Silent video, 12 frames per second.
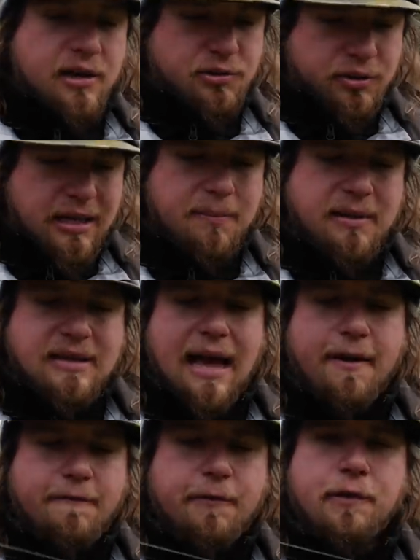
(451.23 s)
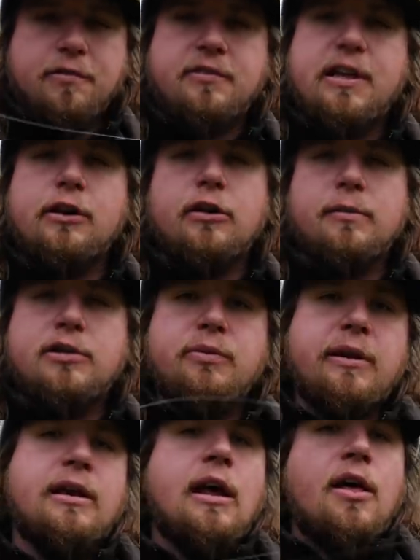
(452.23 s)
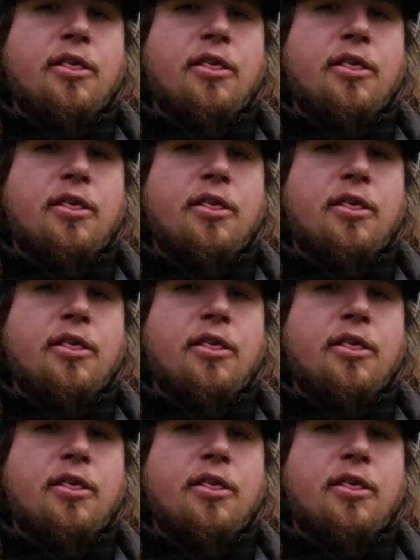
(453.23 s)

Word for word: So keeping that first leader in between